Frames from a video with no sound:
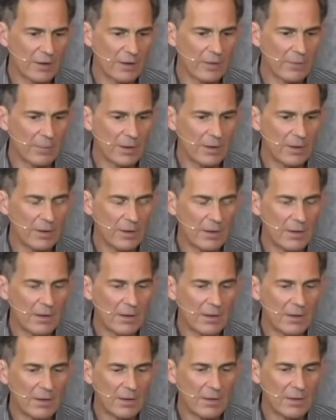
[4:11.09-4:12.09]
It can be
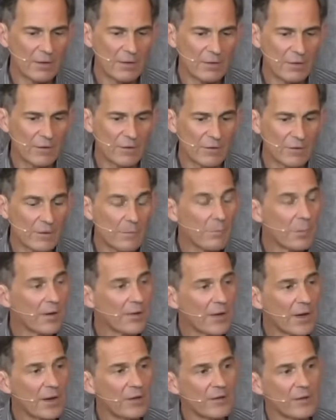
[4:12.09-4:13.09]

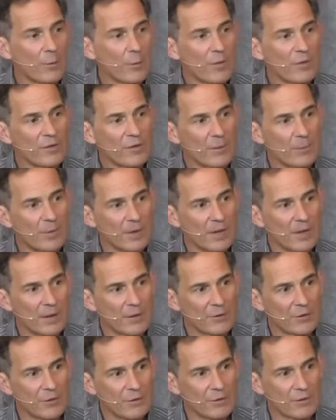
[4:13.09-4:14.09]
sympathizing with somebody
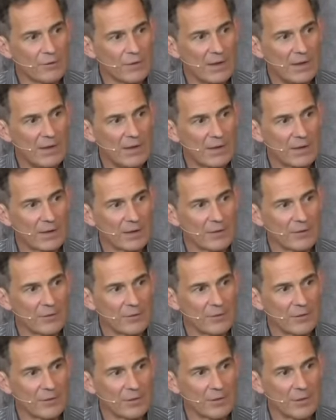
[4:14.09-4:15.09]
else's
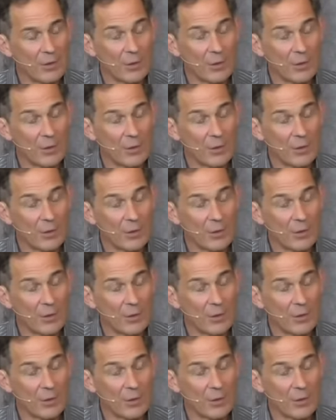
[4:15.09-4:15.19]
feelings